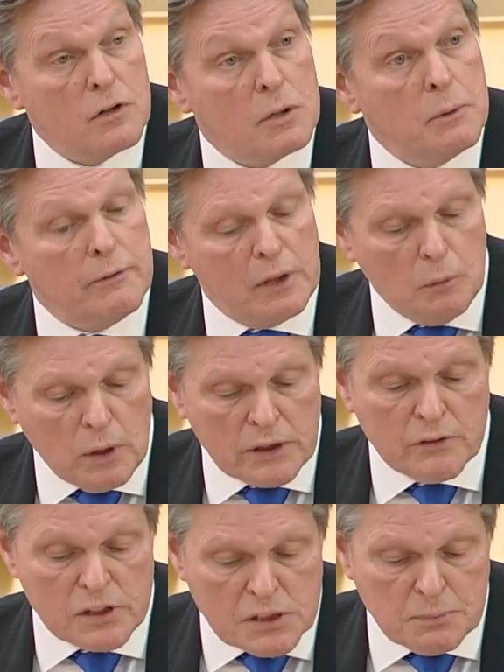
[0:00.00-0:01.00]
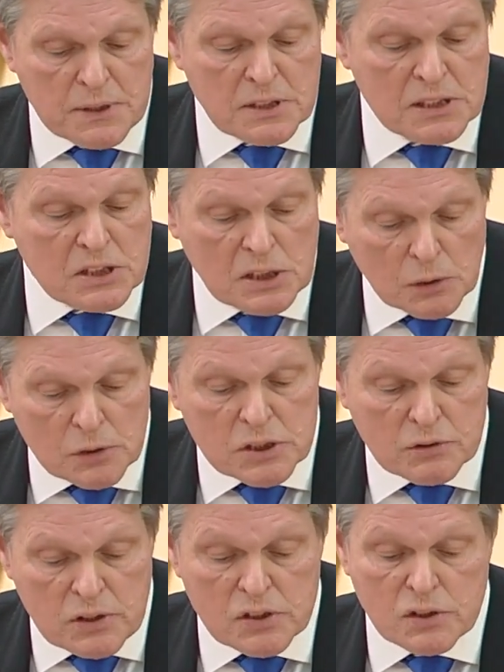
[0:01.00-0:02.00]
Removing the word Christmas excludes
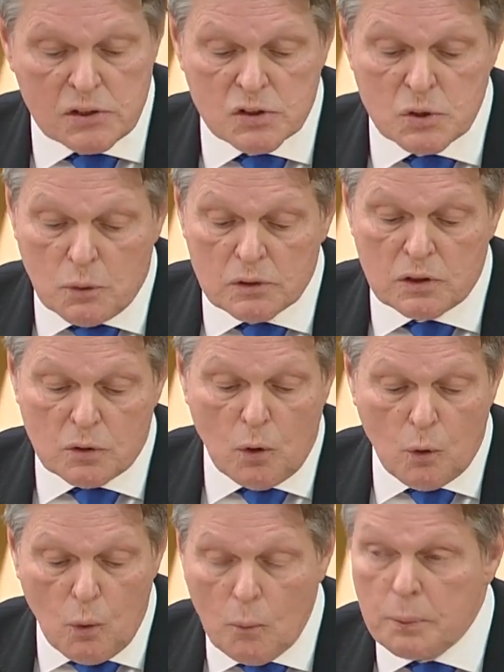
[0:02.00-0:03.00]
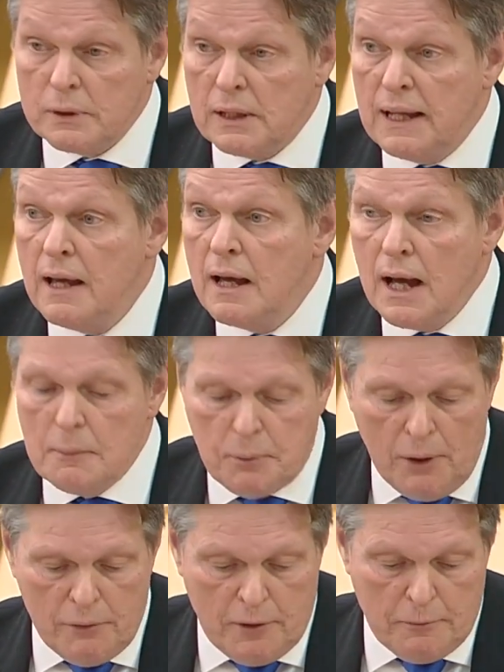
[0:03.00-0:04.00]
Christians who want to talk openly
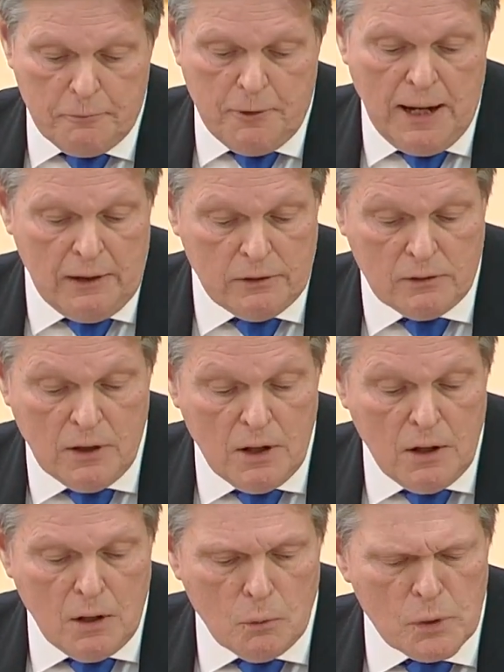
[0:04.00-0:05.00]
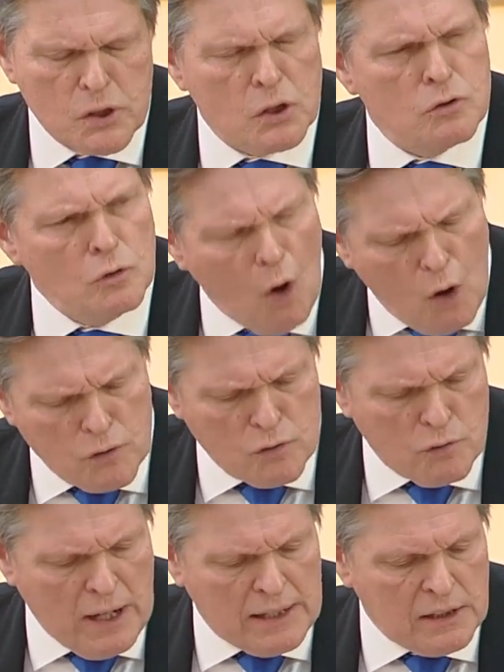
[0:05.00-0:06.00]
about their faith. We should
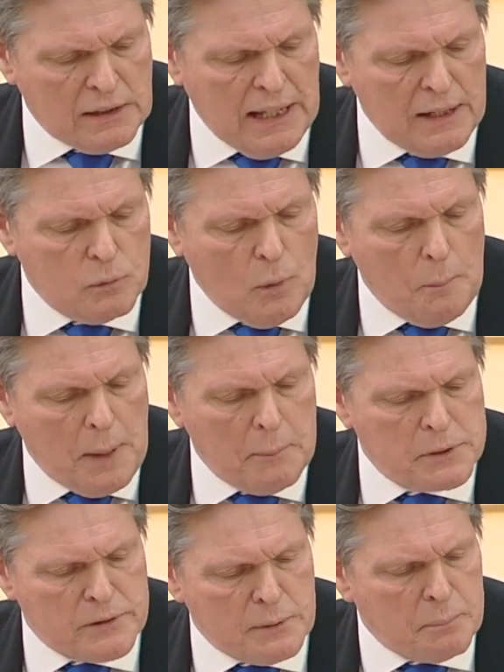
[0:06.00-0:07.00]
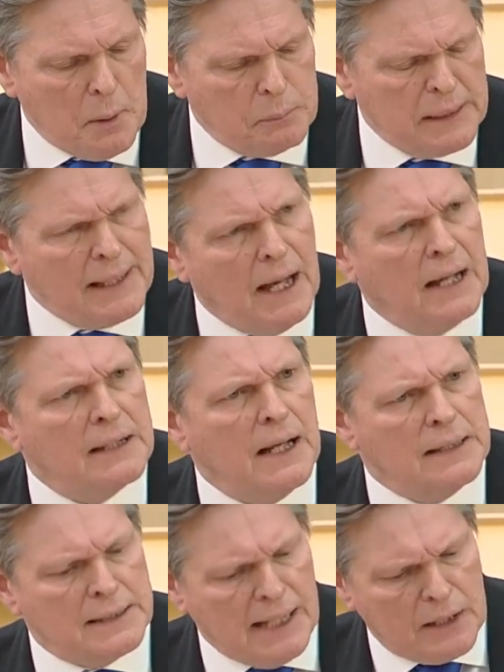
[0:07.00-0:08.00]
not regulate what members of the public can
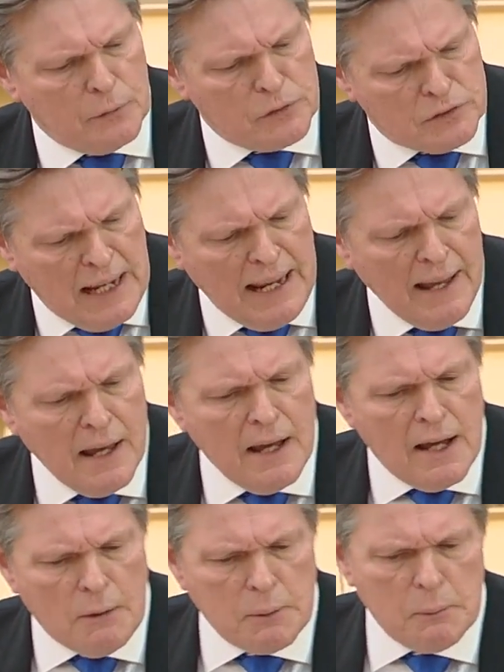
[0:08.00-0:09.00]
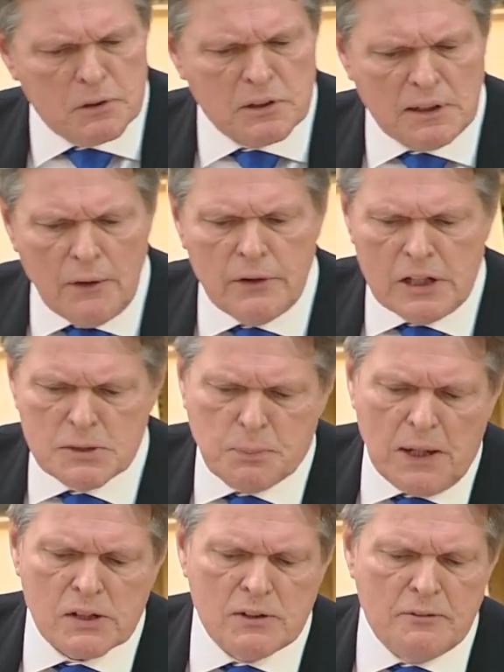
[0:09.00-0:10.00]
and cannot say, and we must allow the
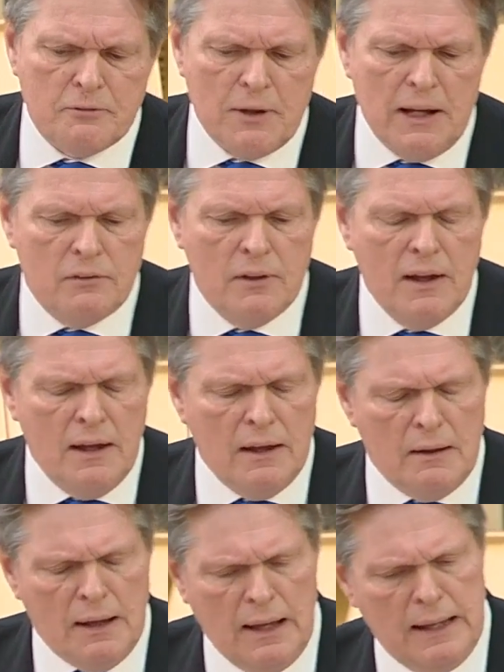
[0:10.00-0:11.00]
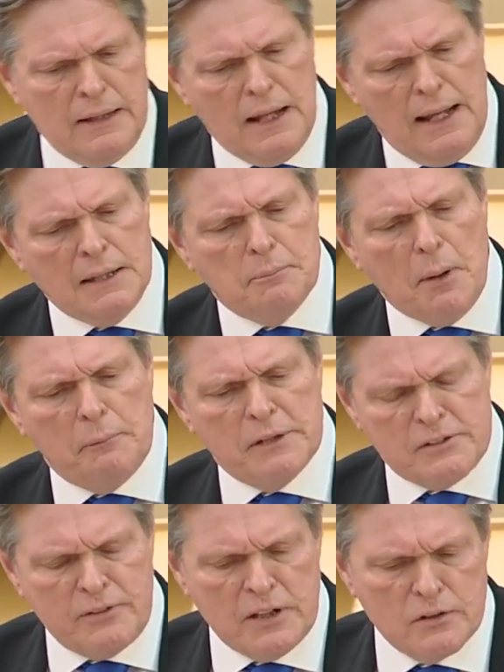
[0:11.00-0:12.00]
expression of faith in the public
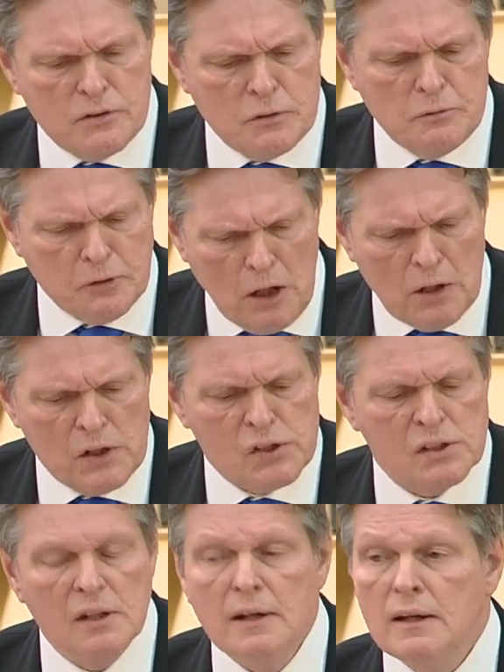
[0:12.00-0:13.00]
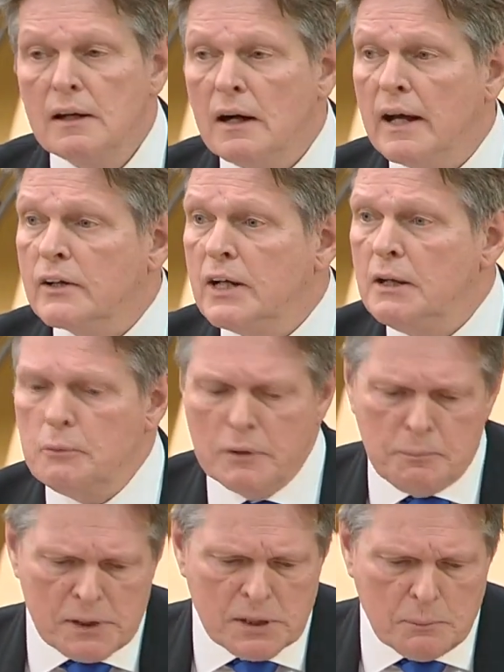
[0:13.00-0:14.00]
sphere to flourish. I agree
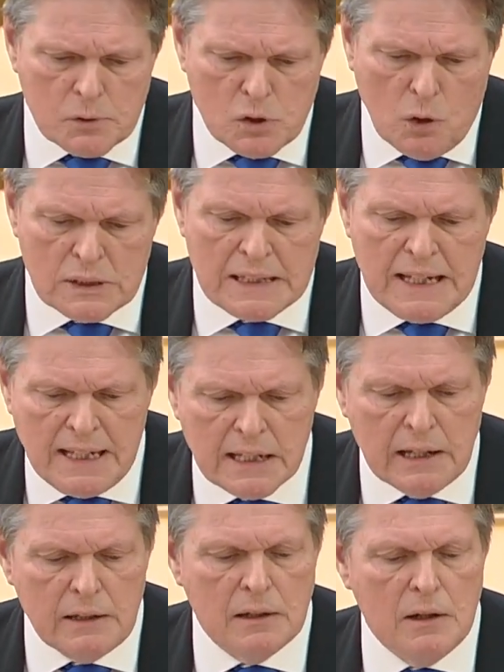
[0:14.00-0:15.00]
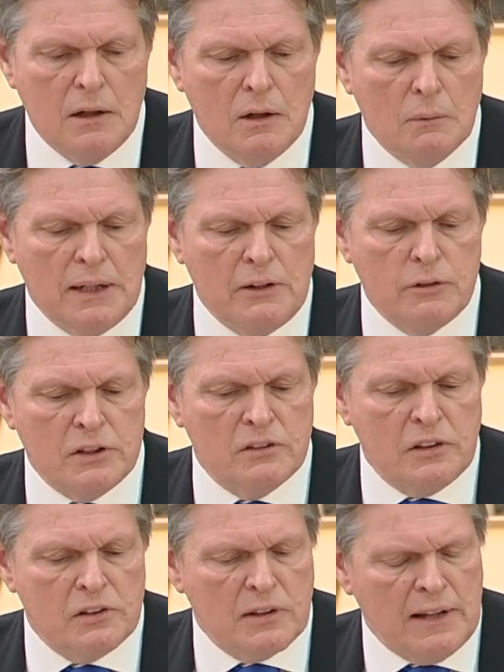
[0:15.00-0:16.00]
with Bishop John Keenan when he
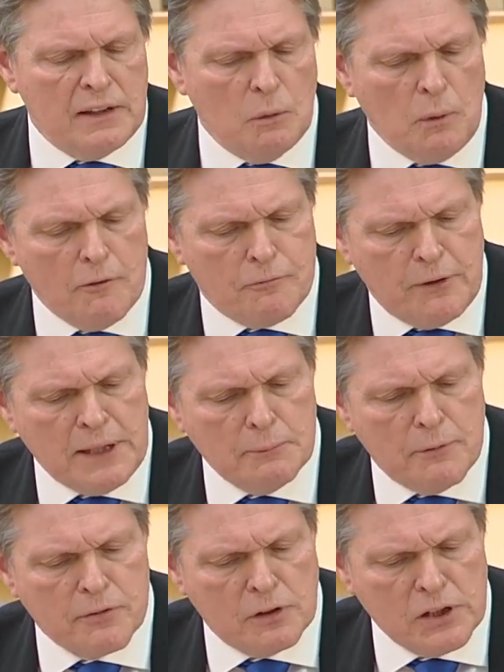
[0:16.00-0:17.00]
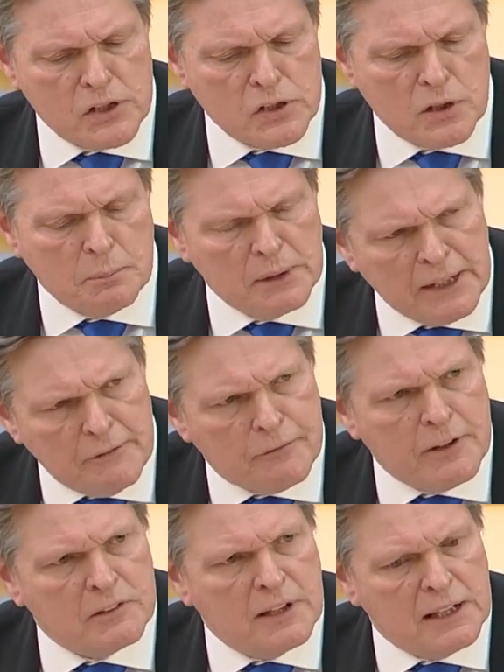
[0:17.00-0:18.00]
recently said that while freedom of religion or belief
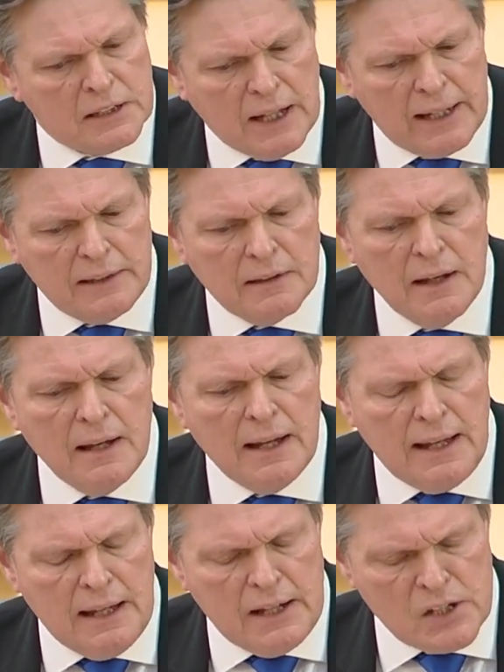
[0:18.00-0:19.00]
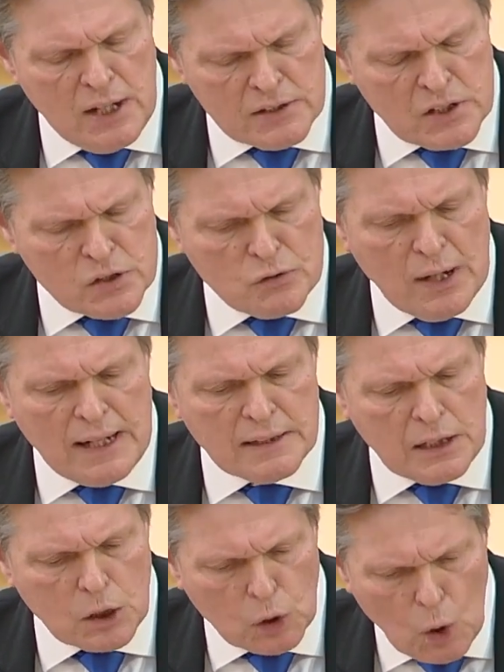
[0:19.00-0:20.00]
is enshrined
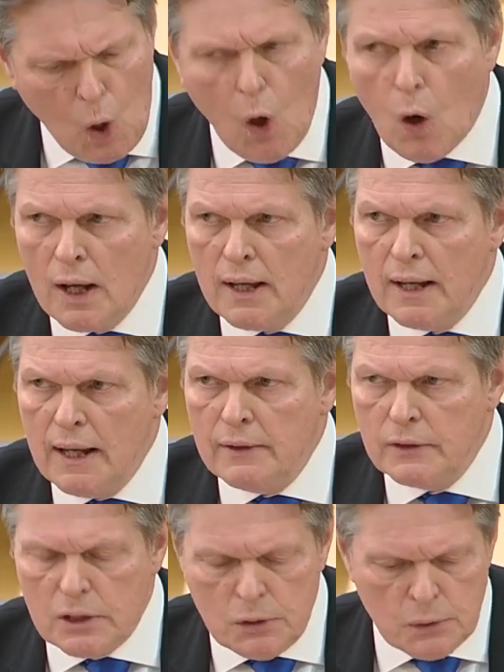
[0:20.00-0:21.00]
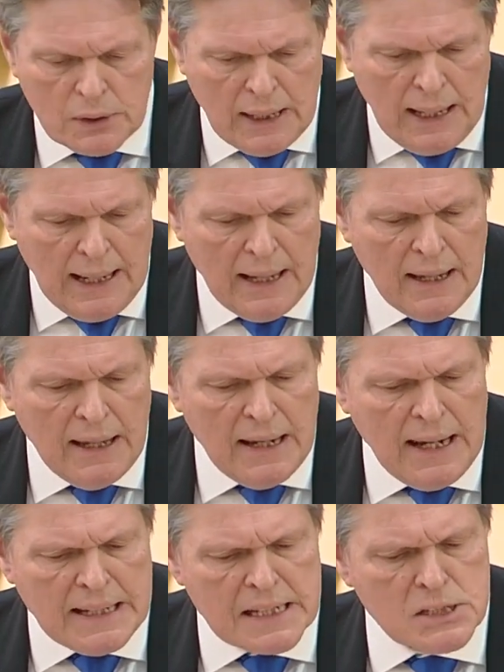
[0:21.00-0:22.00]
in law in the UK,
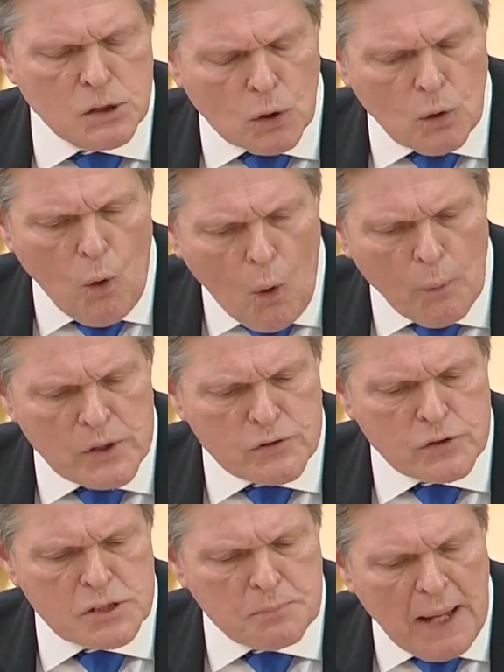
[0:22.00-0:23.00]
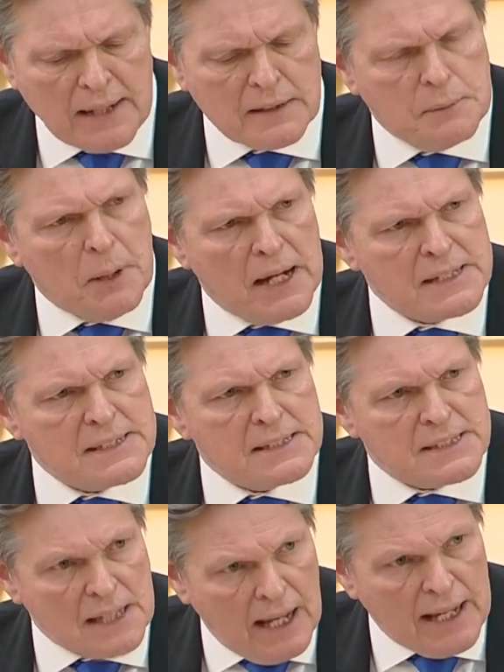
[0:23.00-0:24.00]
it is not always respected by
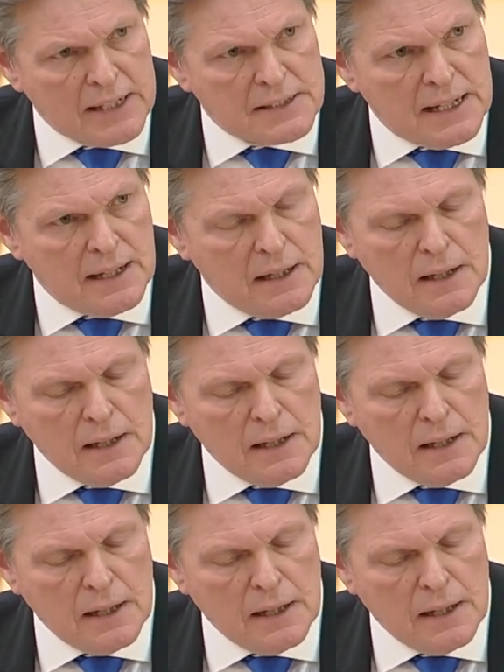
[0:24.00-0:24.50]
society.